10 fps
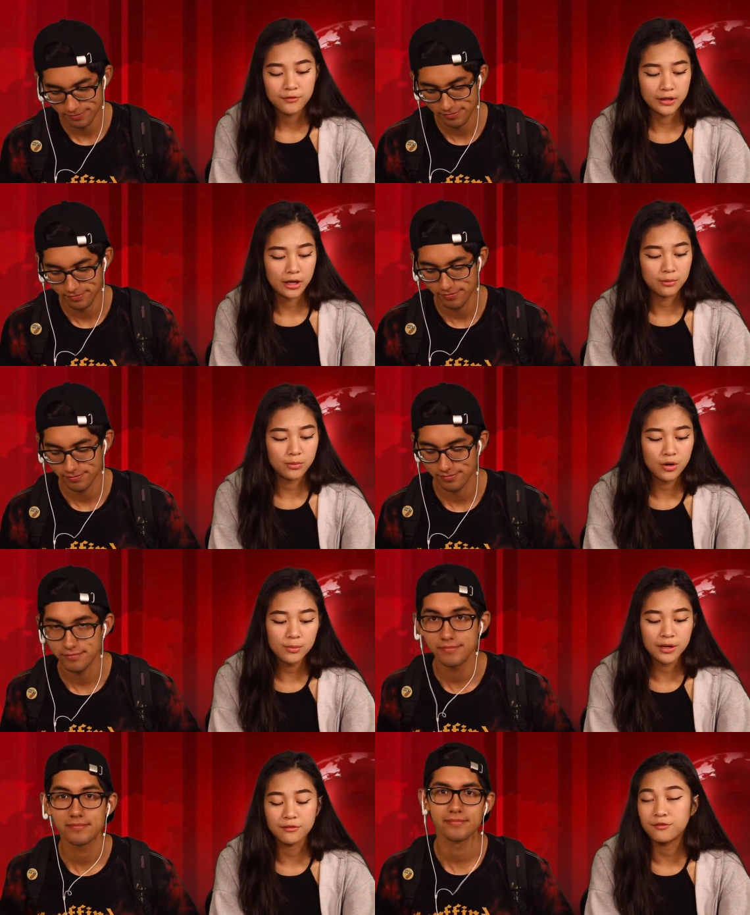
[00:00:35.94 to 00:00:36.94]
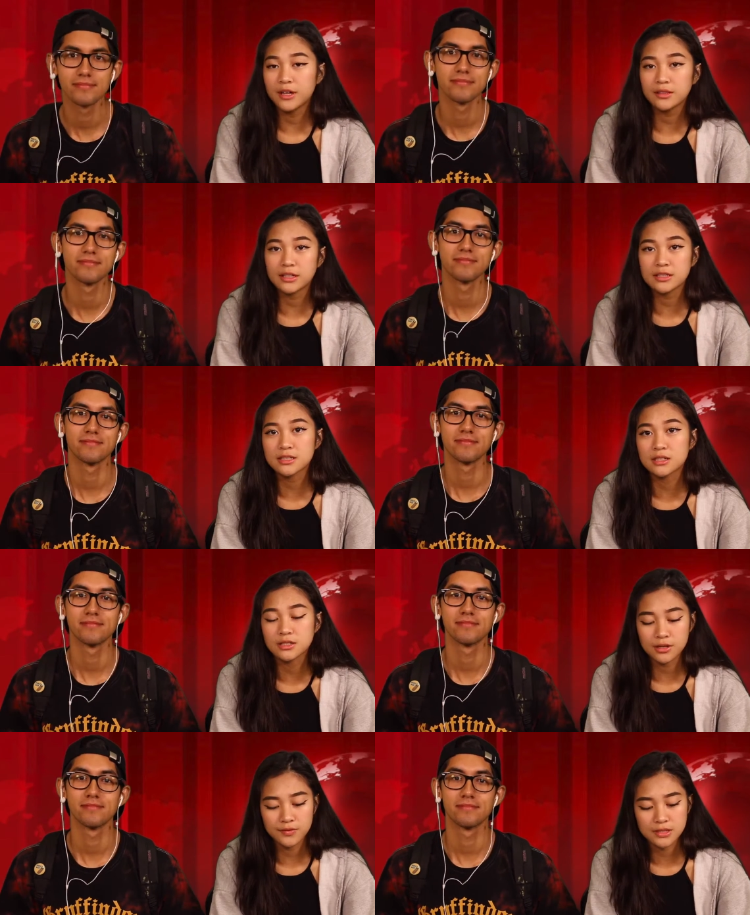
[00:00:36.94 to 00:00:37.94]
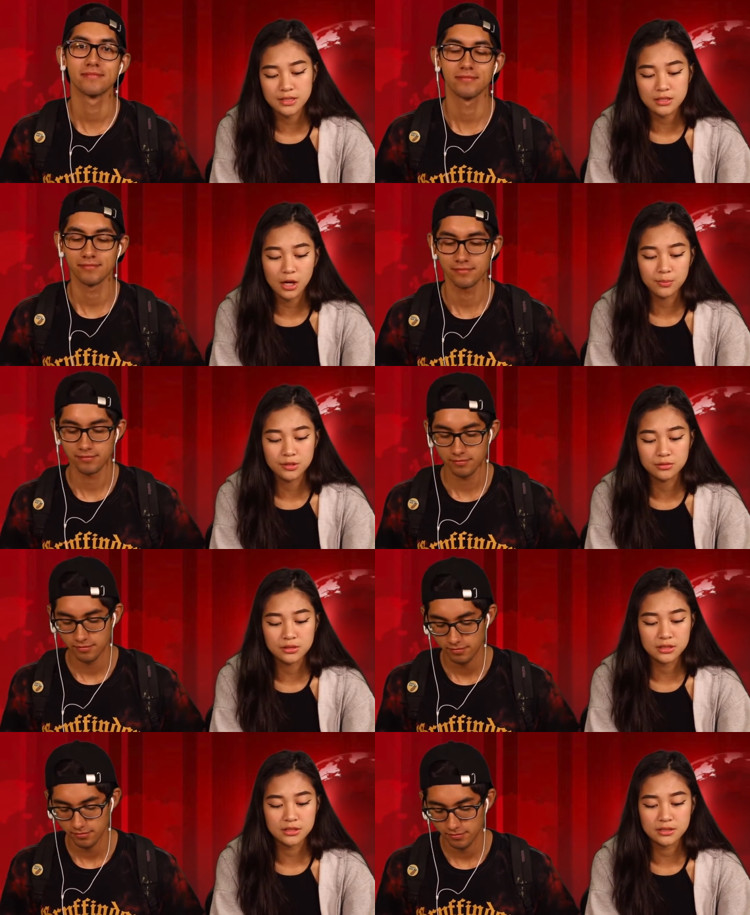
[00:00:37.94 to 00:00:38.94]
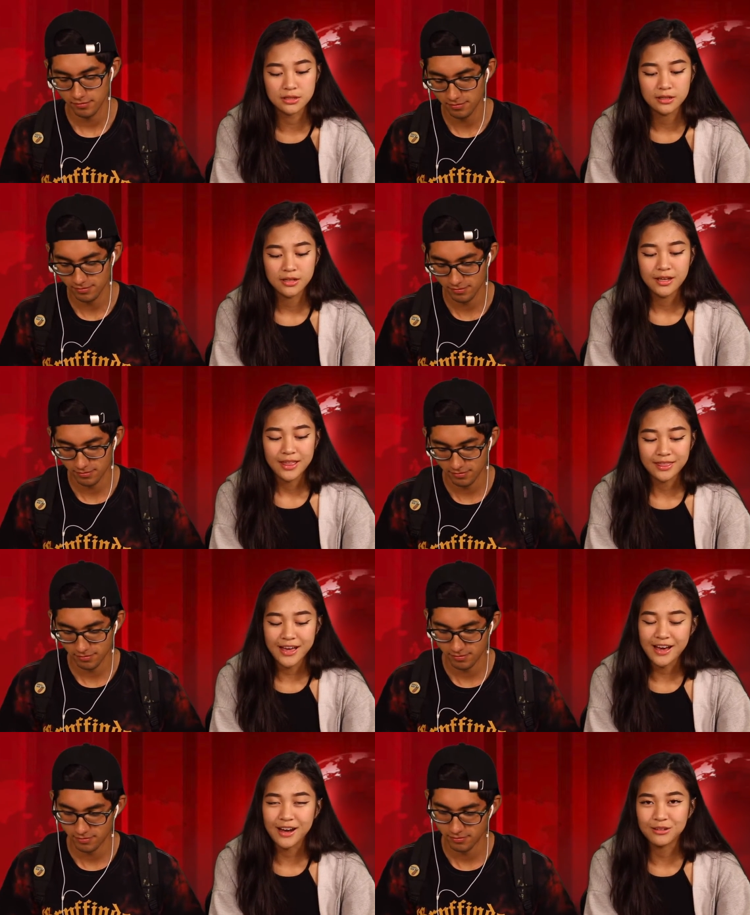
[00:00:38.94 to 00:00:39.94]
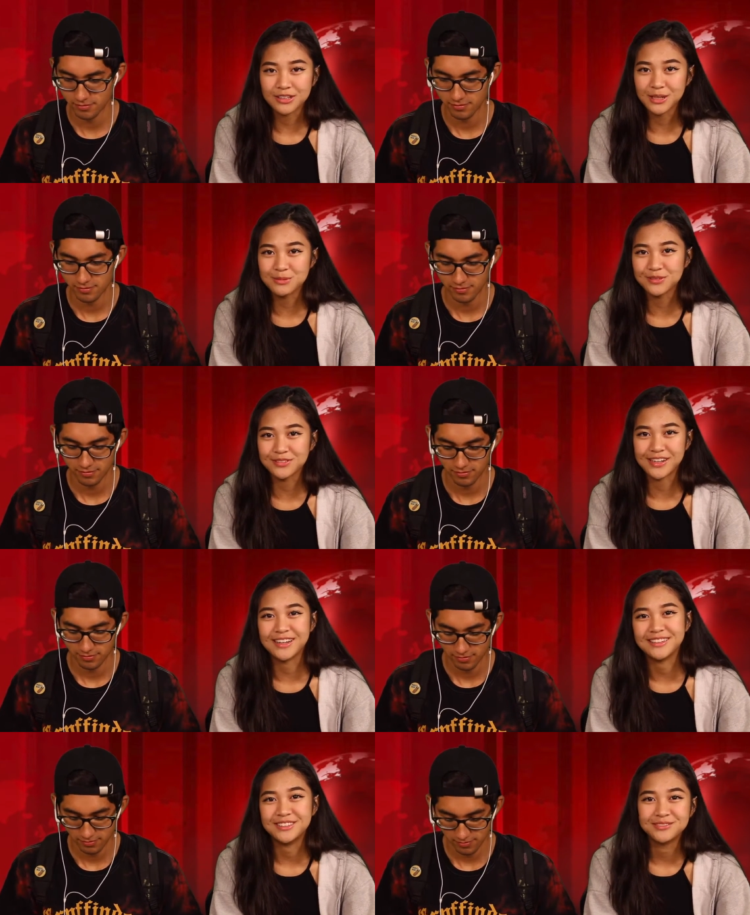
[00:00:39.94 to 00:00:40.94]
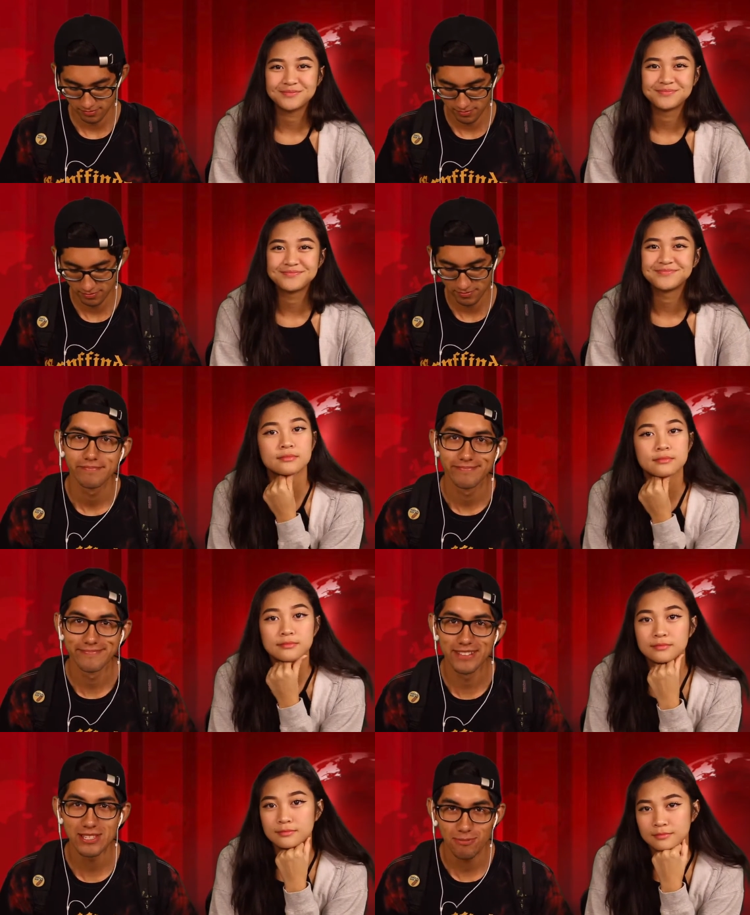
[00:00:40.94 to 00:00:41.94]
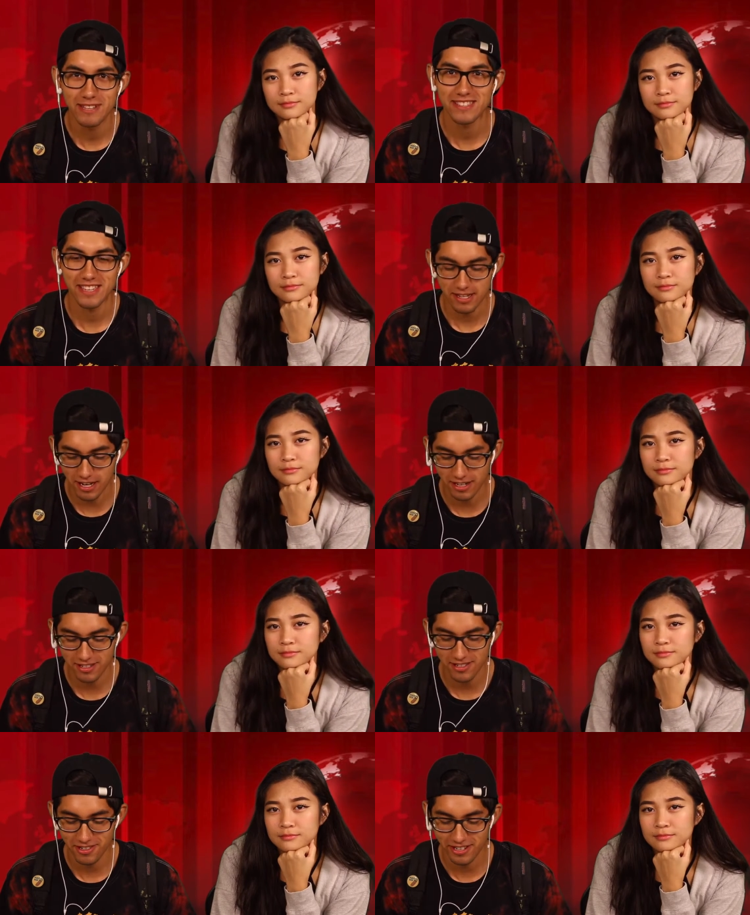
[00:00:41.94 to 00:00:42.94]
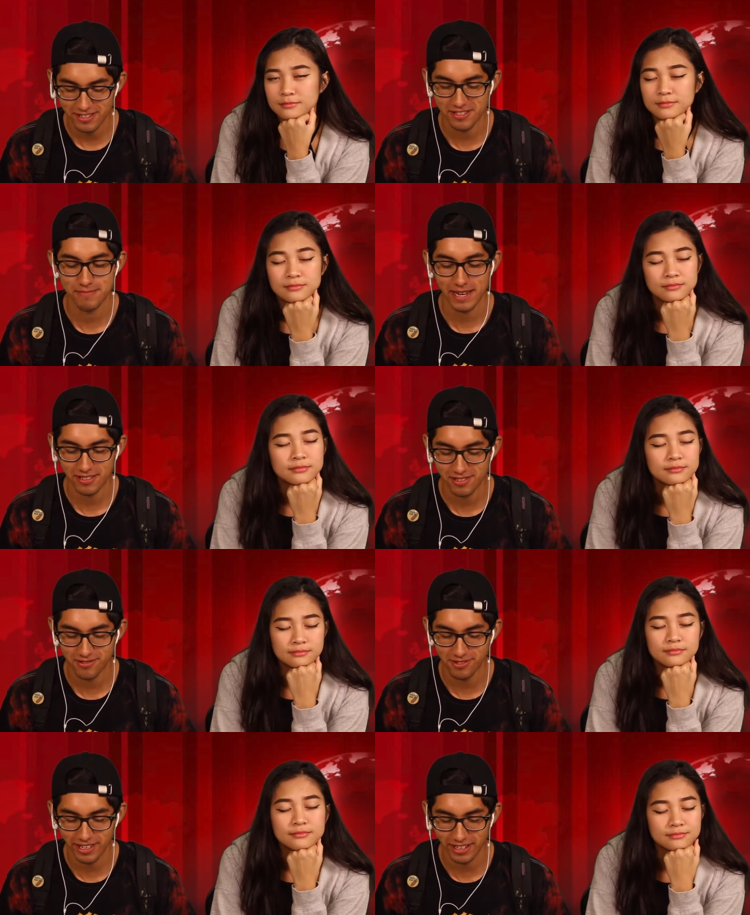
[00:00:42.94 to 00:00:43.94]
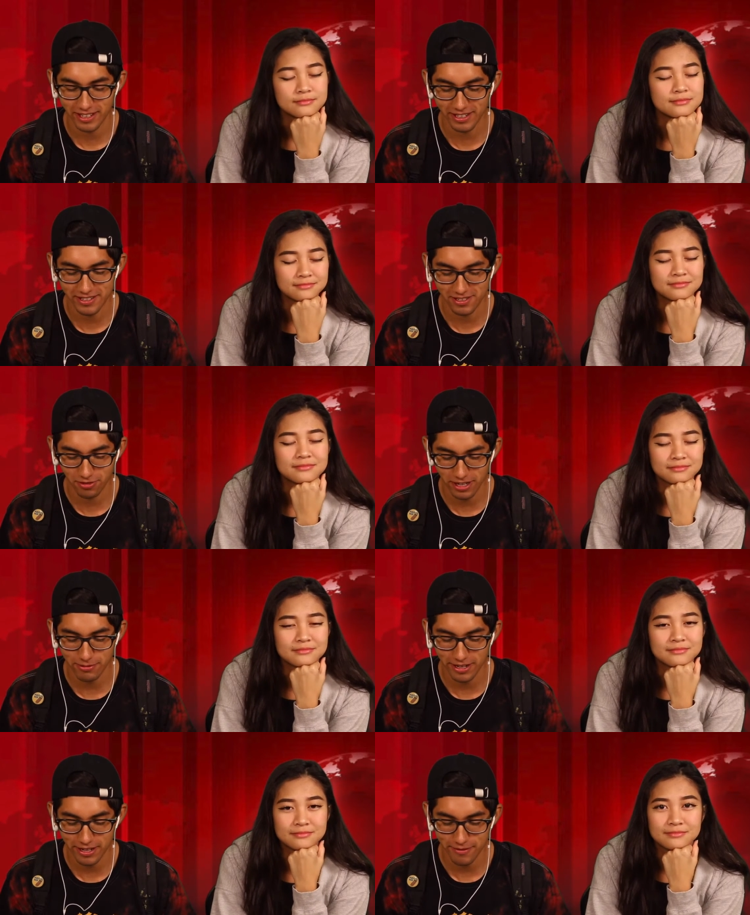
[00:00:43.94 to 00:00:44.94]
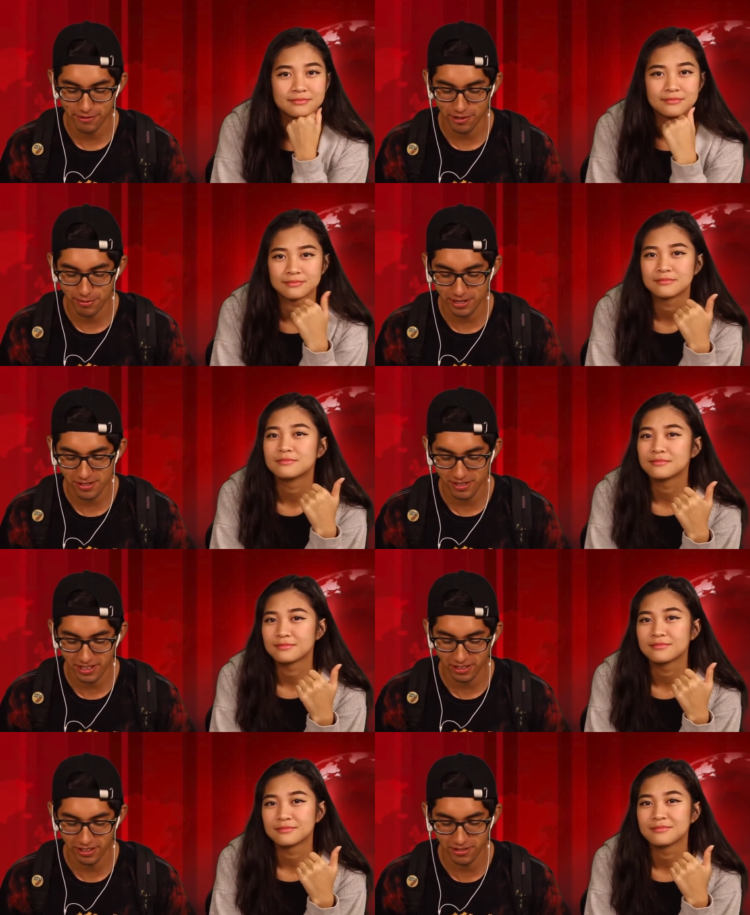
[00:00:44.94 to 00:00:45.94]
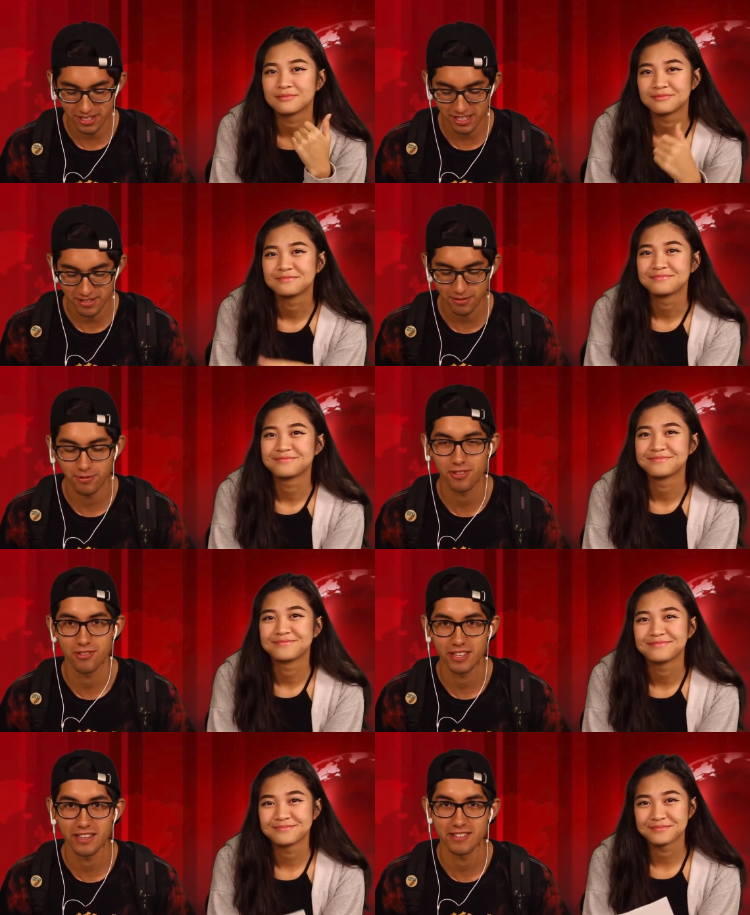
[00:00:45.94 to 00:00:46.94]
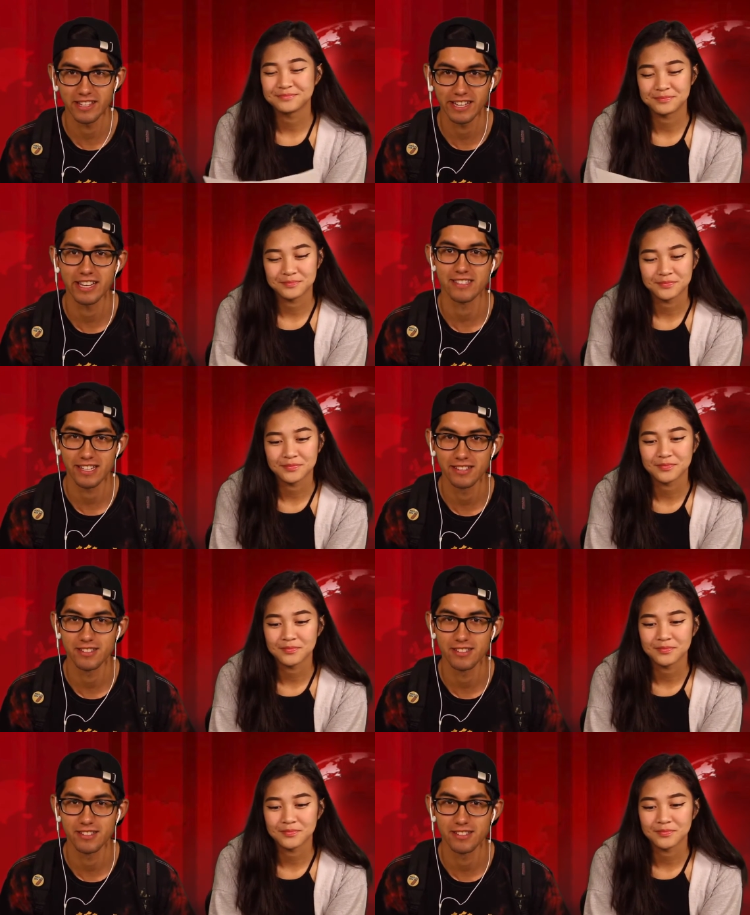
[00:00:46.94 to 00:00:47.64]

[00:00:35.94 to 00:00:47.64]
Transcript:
Speaker 1: Find out more about fun things and services opportunities that our clubs provide.
Speaker 2: This Wednesday, August 30th, is back to school night. It is a great way for your parents to get a little taste of what your day is like at San